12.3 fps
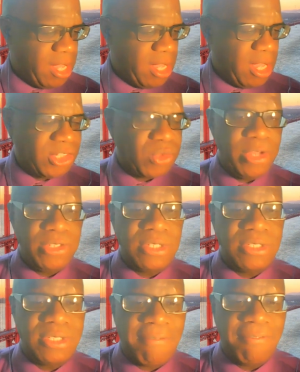is going
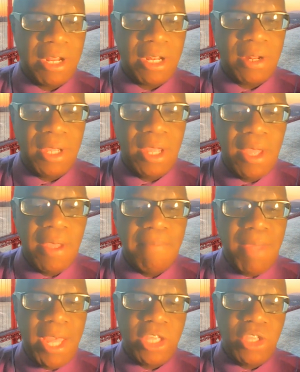to definitely
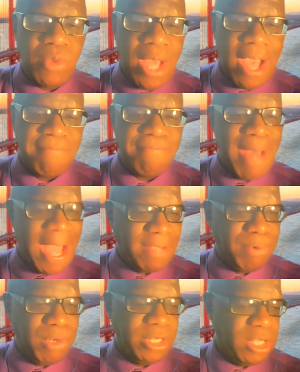make you have
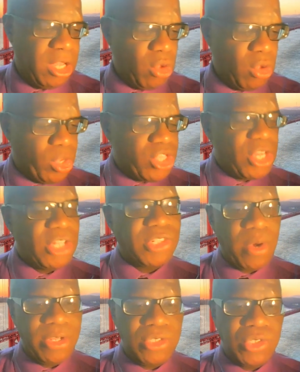bad blood, which is
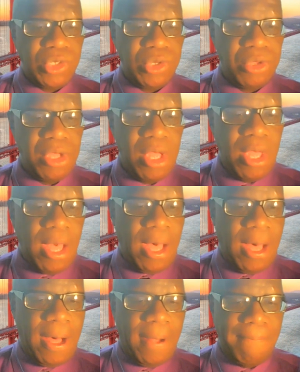going to
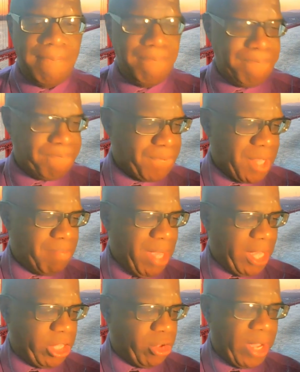
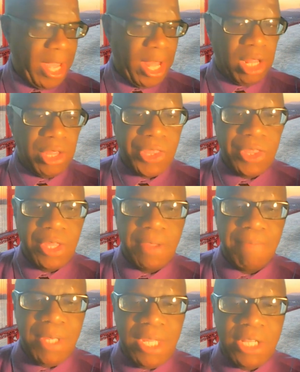make your health
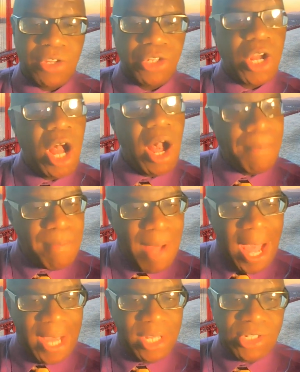be, it's going to
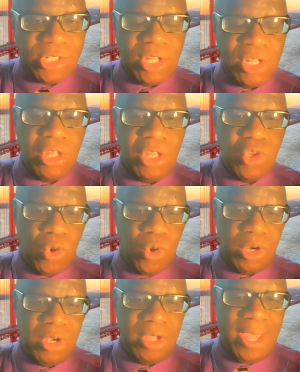compromise
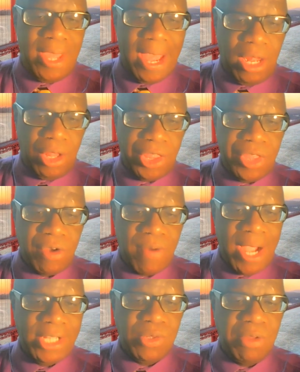your health,
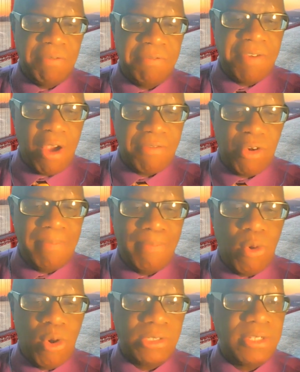right? So it's very, very
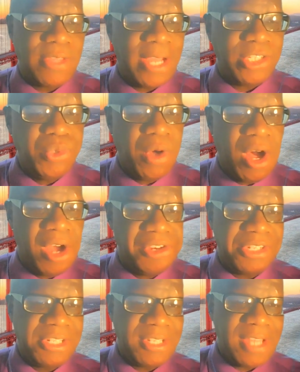important that you
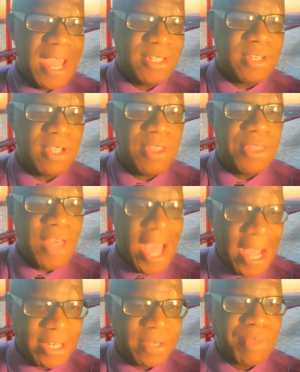understand that.